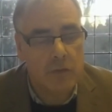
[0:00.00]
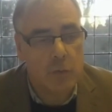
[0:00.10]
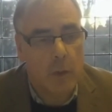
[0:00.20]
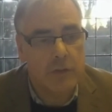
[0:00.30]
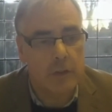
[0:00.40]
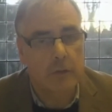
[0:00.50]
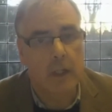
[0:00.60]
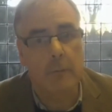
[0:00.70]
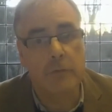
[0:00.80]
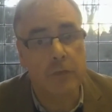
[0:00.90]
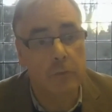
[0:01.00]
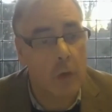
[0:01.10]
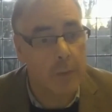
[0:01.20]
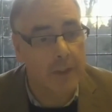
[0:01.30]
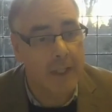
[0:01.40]
Next question
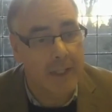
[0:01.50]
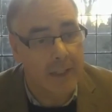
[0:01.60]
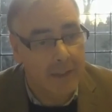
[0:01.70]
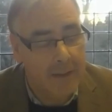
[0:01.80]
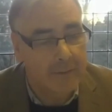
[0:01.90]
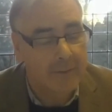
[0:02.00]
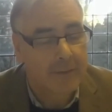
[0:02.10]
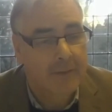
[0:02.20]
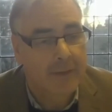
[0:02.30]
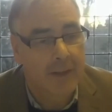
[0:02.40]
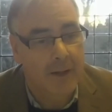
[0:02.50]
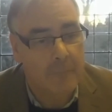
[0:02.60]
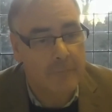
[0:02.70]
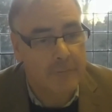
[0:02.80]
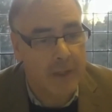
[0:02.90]
comes from Robin Keeley.
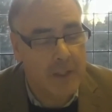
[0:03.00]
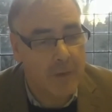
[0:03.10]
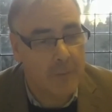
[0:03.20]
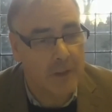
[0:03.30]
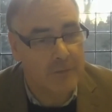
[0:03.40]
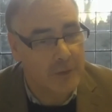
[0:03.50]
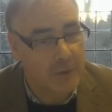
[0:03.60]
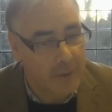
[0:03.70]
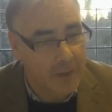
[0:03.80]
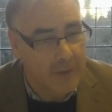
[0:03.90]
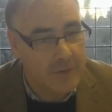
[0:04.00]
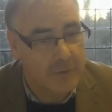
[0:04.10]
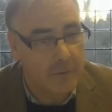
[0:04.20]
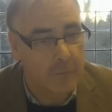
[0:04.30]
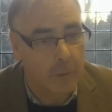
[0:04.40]
Thank you very much for
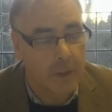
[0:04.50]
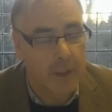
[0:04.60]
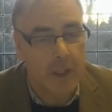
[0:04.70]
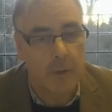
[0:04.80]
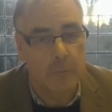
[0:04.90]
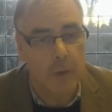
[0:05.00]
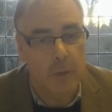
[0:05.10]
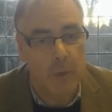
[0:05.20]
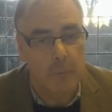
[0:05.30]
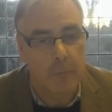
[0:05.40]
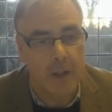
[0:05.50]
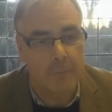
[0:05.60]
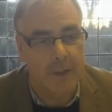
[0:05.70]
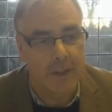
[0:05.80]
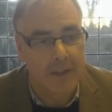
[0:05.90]
joining us, Robin. I hope Robin won't
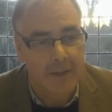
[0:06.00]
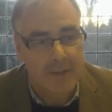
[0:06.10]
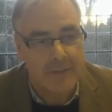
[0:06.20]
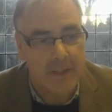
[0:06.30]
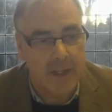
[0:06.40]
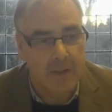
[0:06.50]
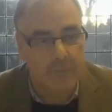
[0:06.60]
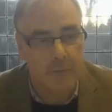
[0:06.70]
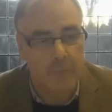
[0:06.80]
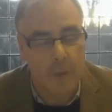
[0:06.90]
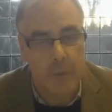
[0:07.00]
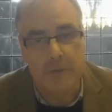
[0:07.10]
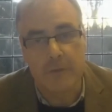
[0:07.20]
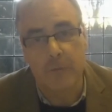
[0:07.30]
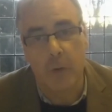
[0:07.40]
mind me saying that
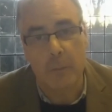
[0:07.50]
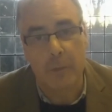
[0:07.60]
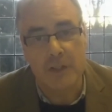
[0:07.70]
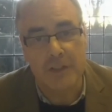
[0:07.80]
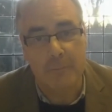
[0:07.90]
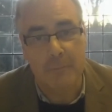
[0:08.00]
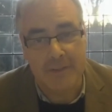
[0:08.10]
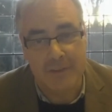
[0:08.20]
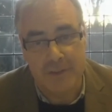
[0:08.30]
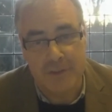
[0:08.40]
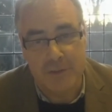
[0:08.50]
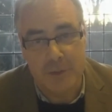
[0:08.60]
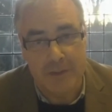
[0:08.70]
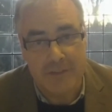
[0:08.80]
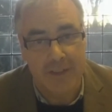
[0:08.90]
Robin is a former British ambassador
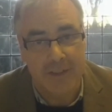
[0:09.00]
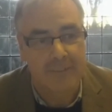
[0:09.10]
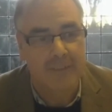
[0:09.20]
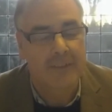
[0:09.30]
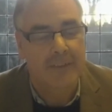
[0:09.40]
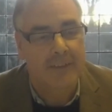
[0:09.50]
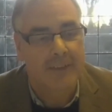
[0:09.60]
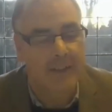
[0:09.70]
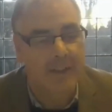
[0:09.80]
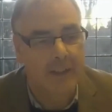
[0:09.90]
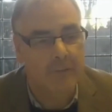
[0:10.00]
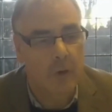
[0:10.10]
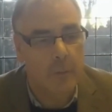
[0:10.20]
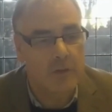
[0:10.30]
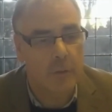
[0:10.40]
to Tunisia.
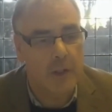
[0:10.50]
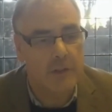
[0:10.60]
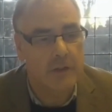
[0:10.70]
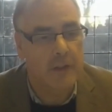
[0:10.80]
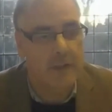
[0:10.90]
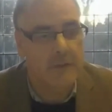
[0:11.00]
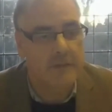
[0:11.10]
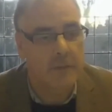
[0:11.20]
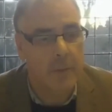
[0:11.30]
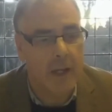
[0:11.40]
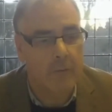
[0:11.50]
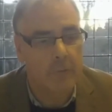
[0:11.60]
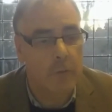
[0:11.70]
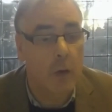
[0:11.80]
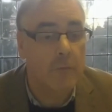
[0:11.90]
And Robin's question is
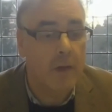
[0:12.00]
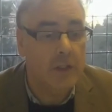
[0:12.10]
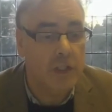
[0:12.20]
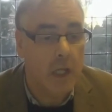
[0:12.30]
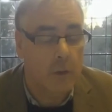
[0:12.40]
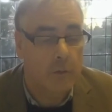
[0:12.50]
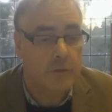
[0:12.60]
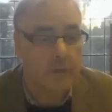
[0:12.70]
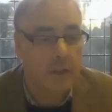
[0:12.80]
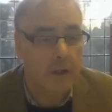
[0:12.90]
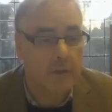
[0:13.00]
about the role of NGOs.